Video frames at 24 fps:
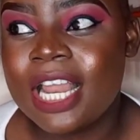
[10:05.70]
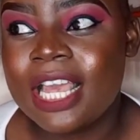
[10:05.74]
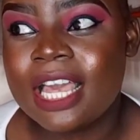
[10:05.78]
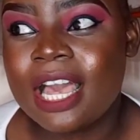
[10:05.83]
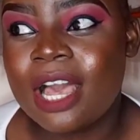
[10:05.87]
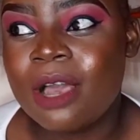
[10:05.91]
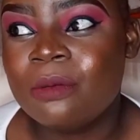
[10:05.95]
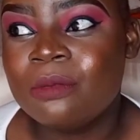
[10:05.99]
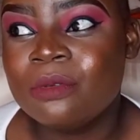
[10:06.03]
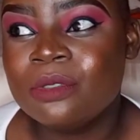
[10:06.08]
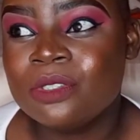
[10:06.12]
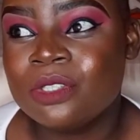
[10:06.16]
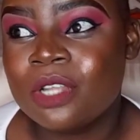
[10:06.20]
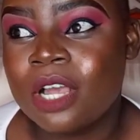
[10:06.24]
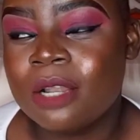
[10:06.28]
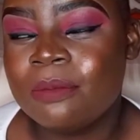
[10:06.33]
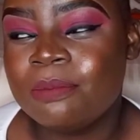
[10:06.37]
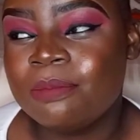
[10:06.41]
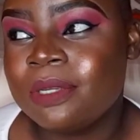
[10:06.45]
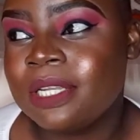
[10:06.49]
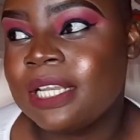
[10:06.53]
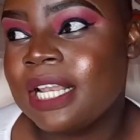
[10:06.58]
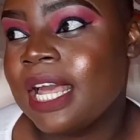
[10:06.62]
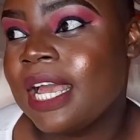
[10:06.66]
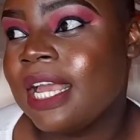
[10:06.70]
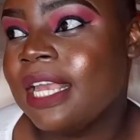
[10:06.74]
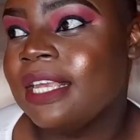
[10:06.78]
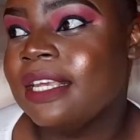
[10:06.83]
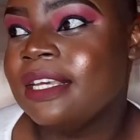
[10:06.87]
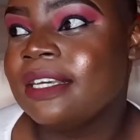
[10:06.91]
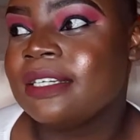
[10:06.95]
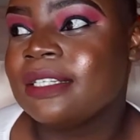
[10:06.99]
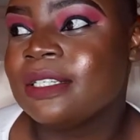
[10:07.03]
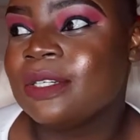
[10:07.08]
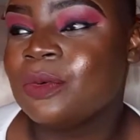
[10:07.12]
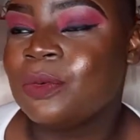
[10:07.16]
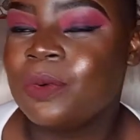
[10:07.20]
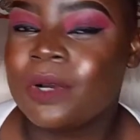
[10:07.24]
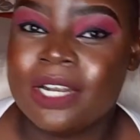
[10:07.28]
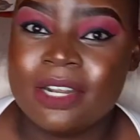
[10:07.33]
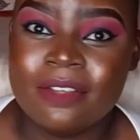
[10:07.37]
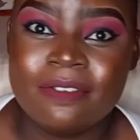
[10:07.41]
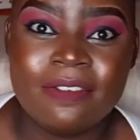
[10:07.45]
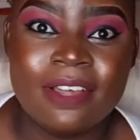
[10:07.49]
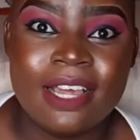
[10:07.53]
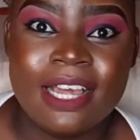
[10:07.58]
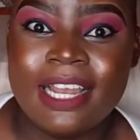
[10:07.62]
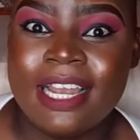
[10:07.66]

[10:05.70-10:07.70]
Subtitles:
I will not be like whatever.